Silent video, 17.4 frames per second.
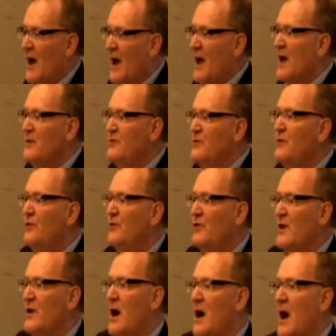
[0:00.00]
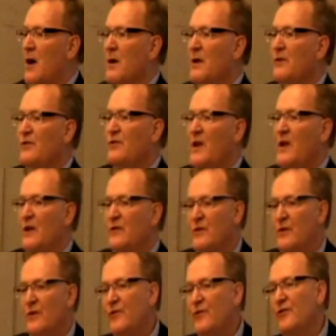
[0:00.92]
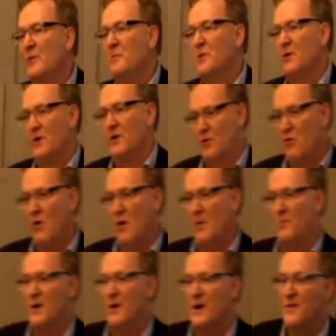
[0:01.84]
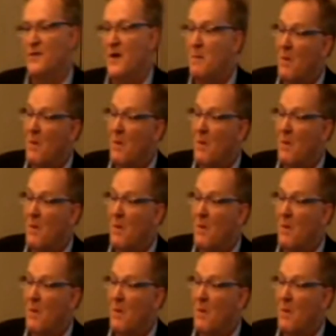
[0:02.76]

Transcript: I, I do see higher education similar to corporate in